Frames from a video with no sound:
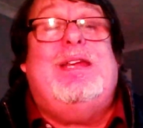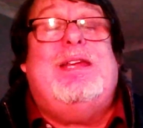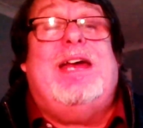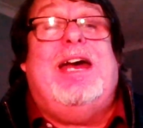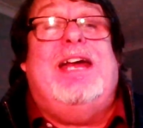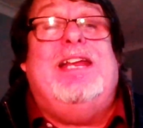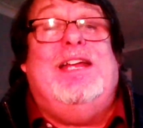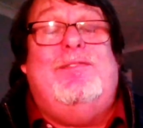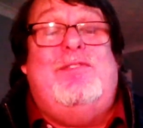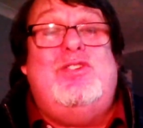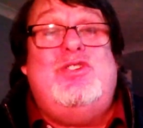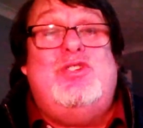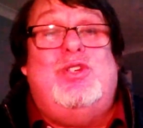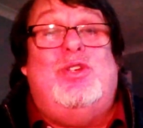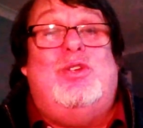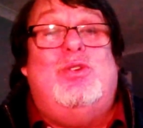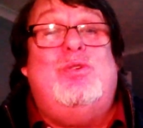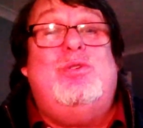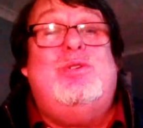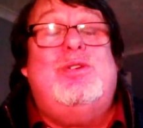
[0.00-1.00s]
another
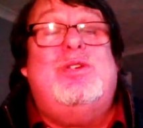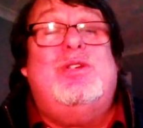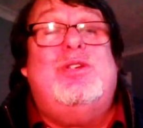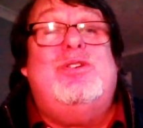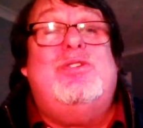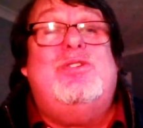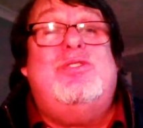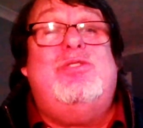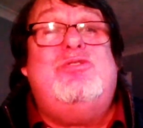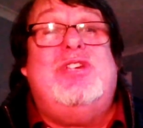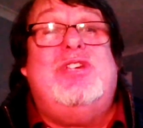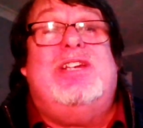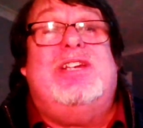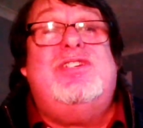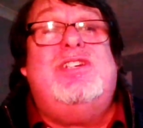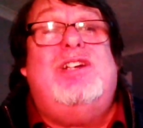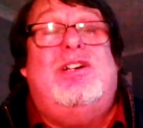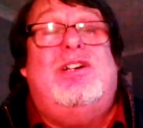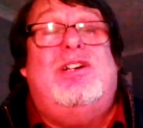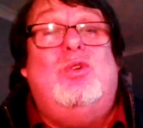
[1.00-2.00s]
Jew to
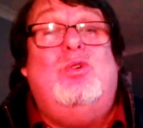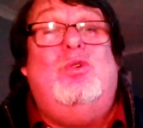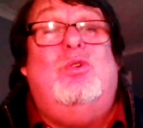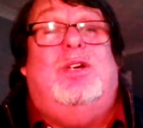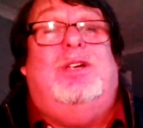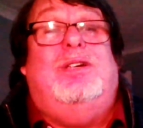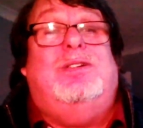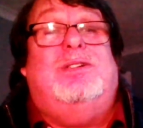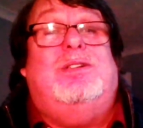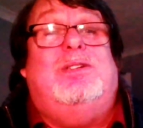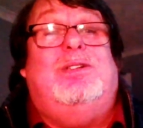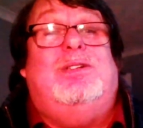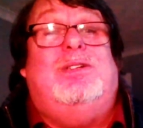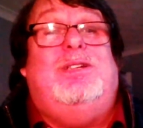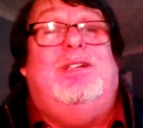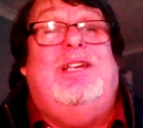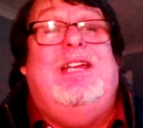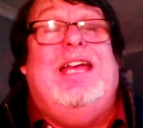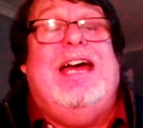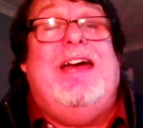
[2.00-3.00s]
Gentile law.
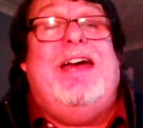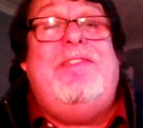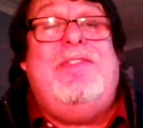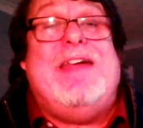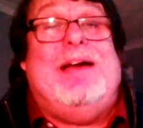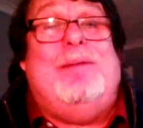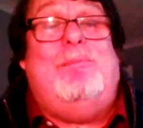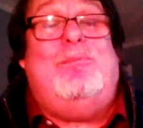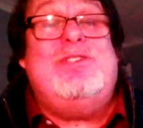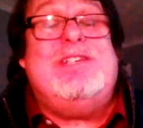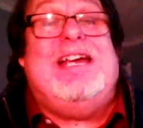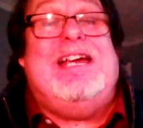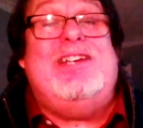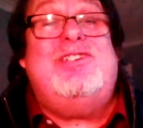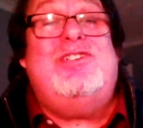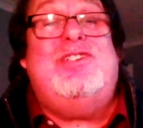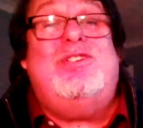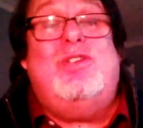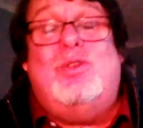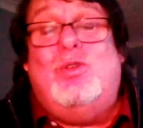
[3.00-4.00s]
And that was
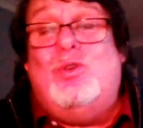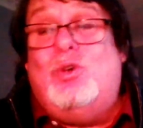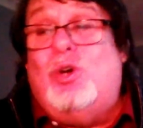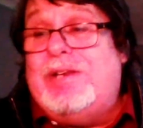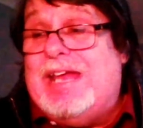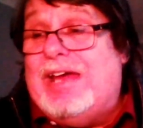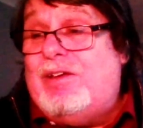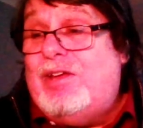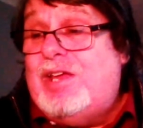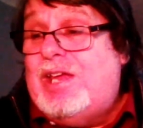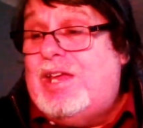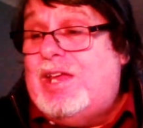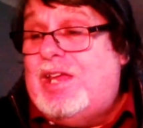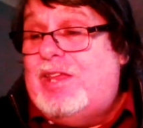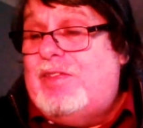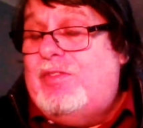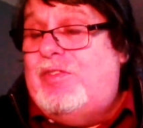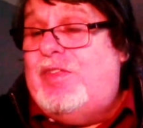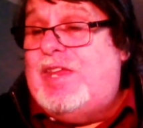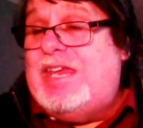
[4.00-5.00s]
actually the law. Now,
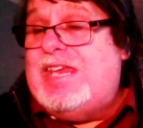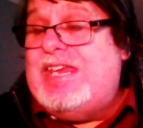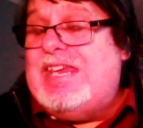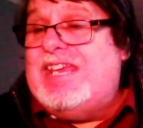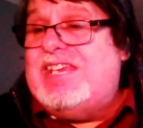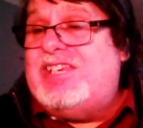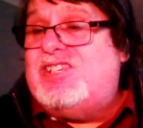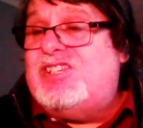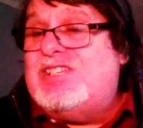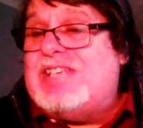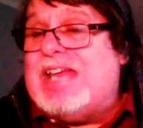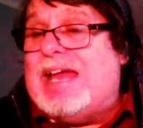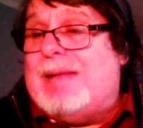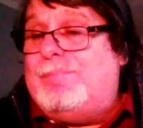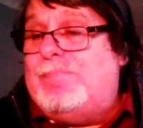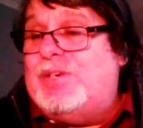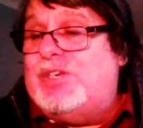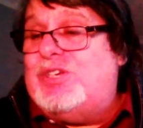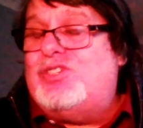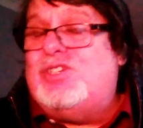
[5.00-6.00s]
the
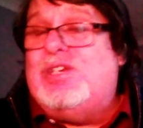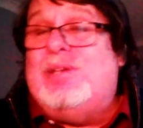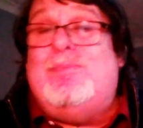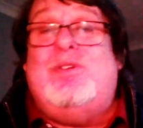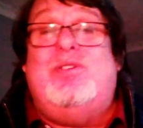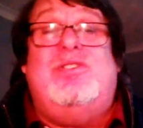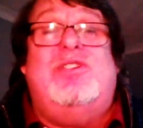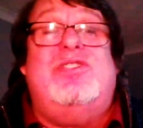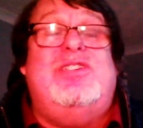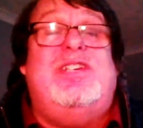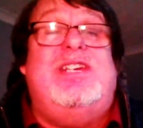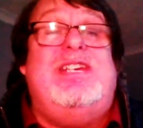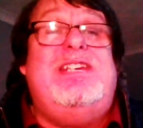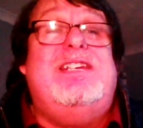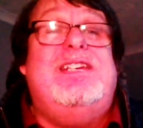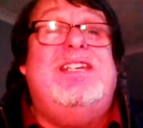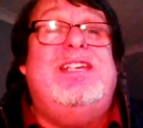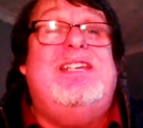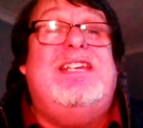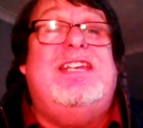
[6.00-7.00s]
established
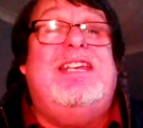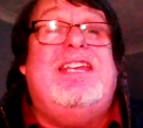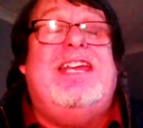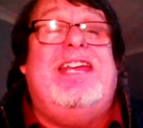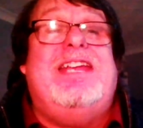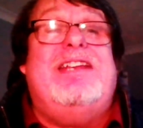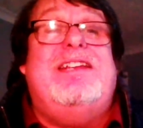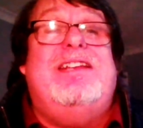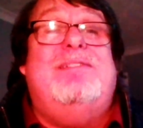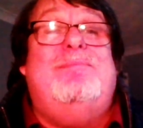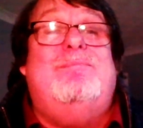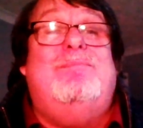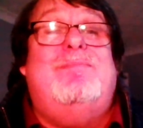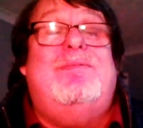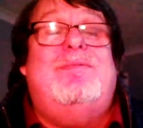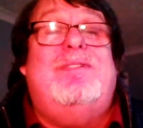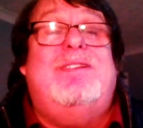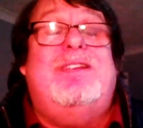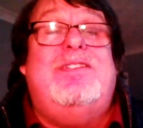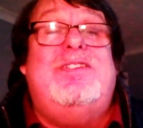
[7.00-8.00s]
community in
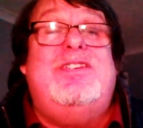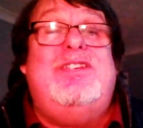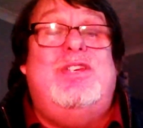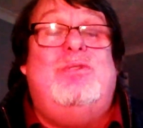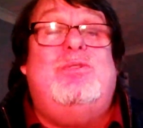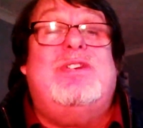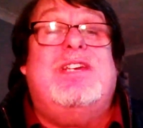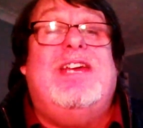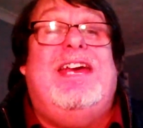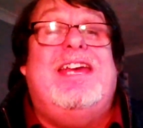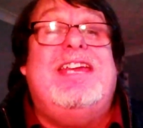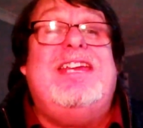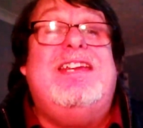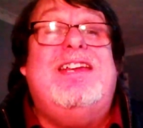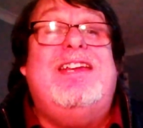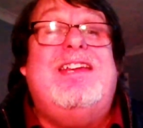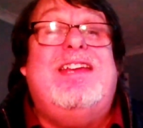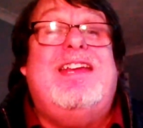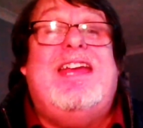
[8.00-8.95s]
the UK